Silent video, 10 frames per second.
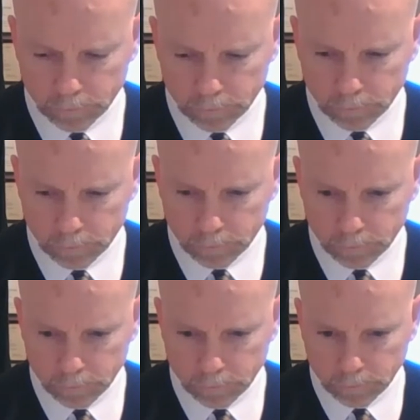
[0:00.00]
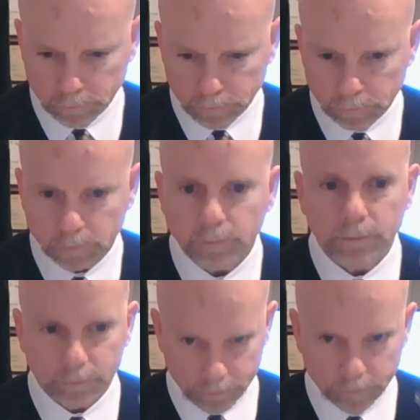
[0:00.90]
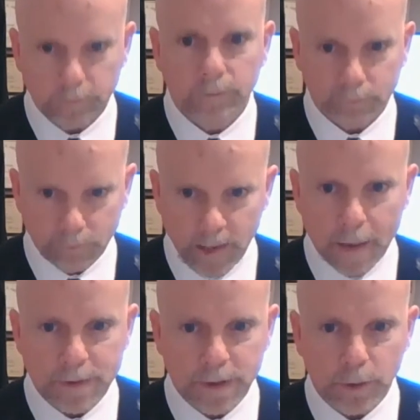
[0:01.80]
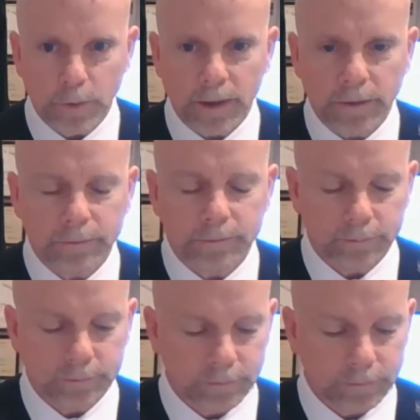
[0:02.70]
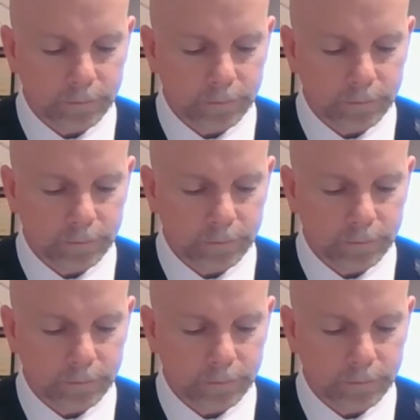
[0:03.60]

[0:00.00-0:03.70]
to the steering wheel because Absolutely. They can't reach the pedals.